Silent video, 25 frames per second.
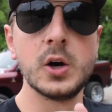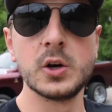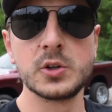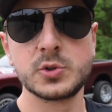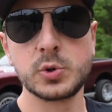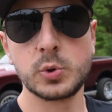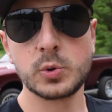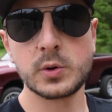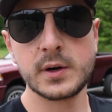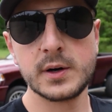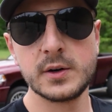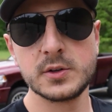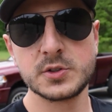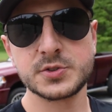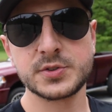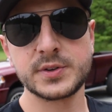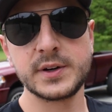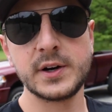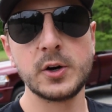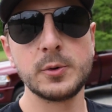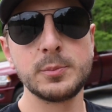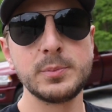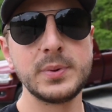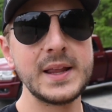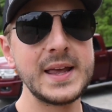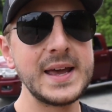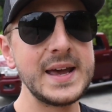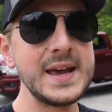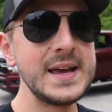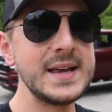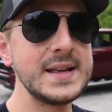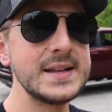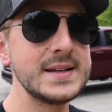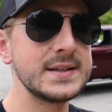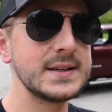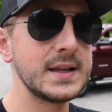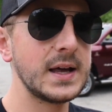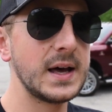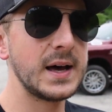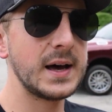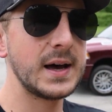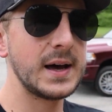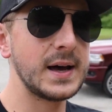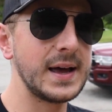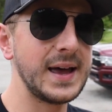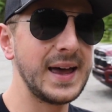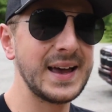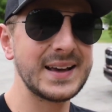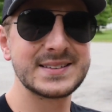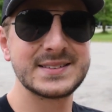A Toro Trailblade
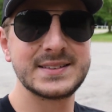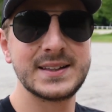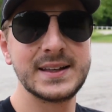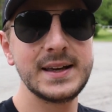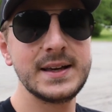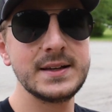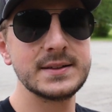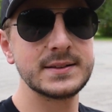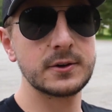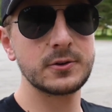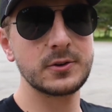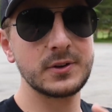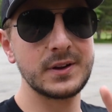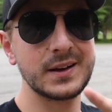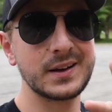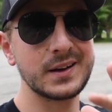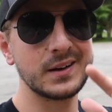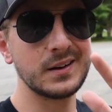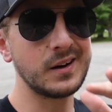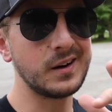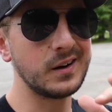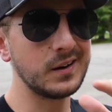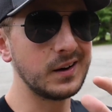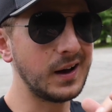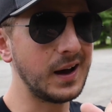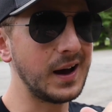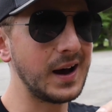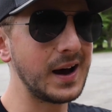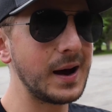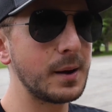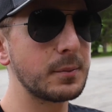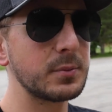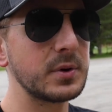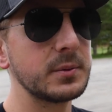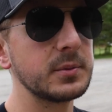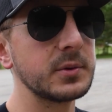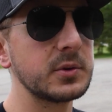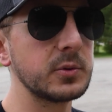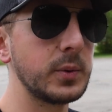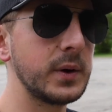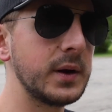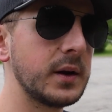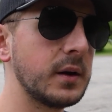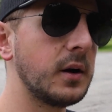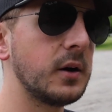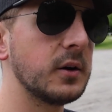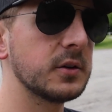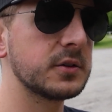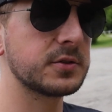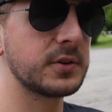XTs, they were like a hybrid between
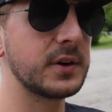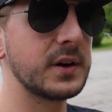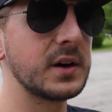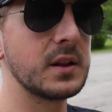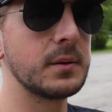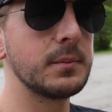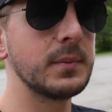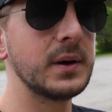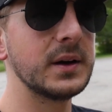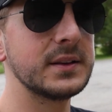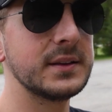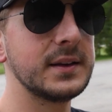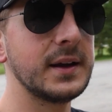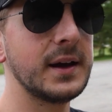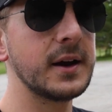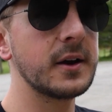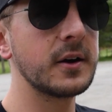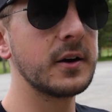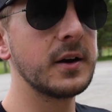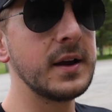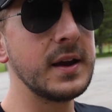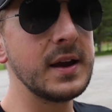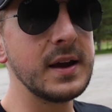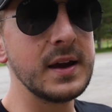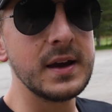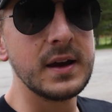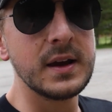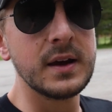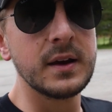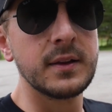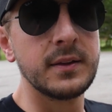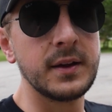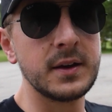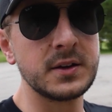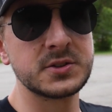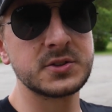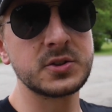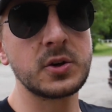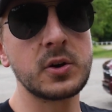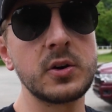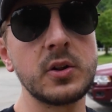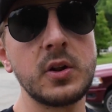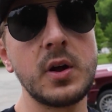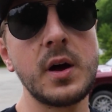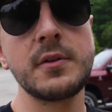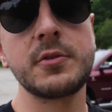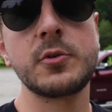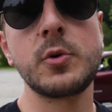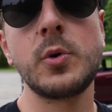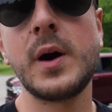the all-terrain and the mud tire. They started
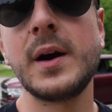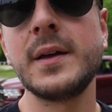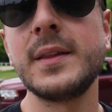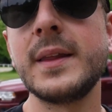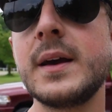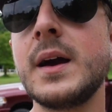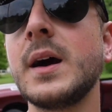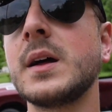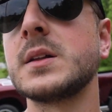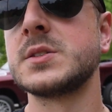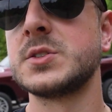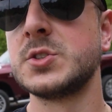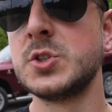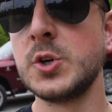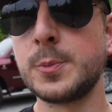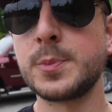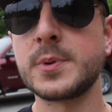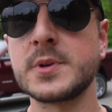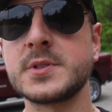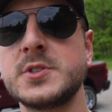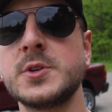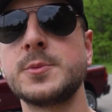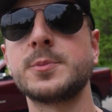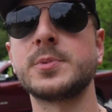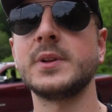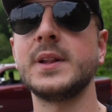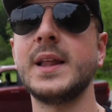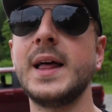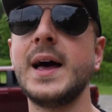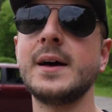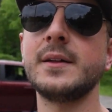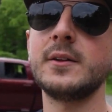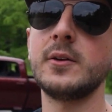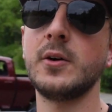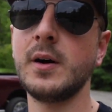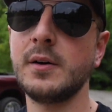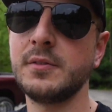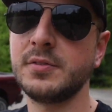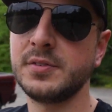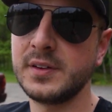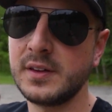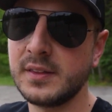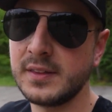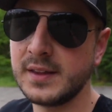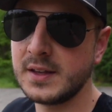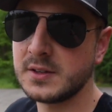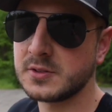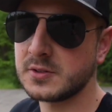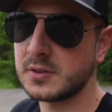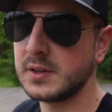off quiet, they got super loud. Now obviously
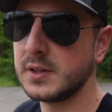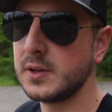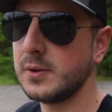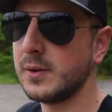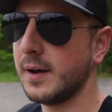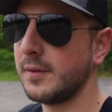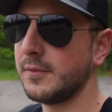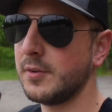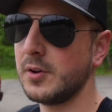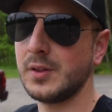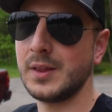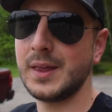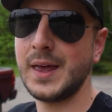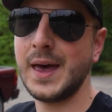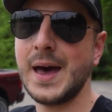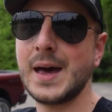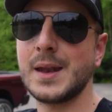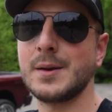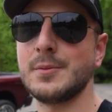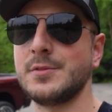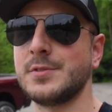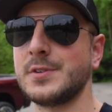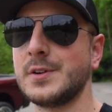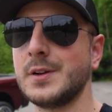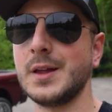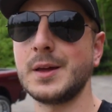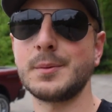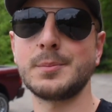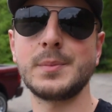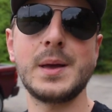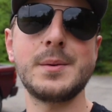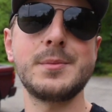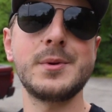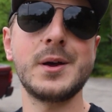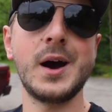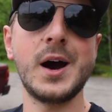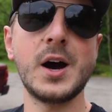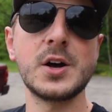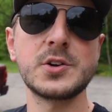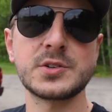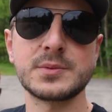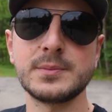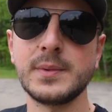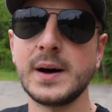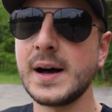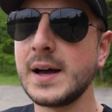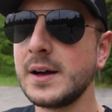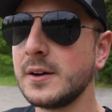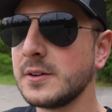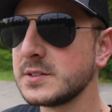these are new, I've only had them for like maybe 100
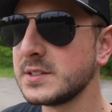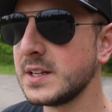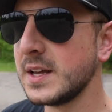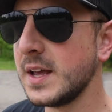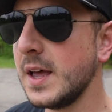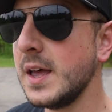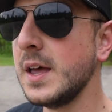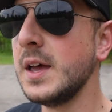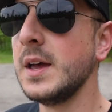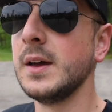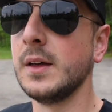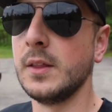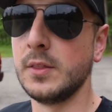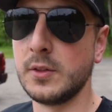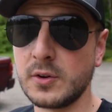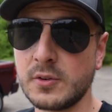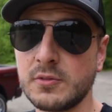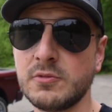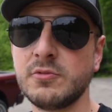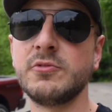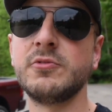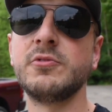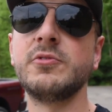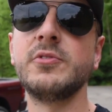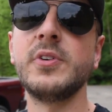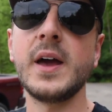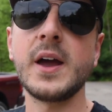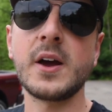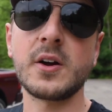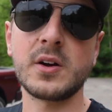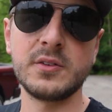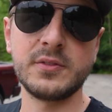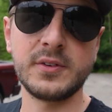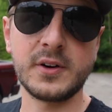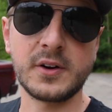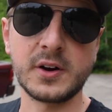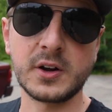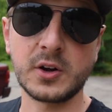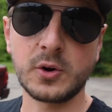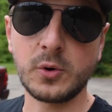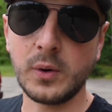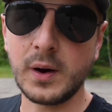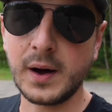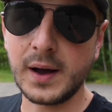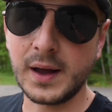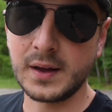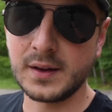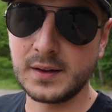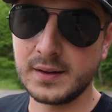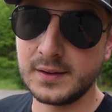miles. They're very
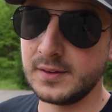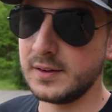quiet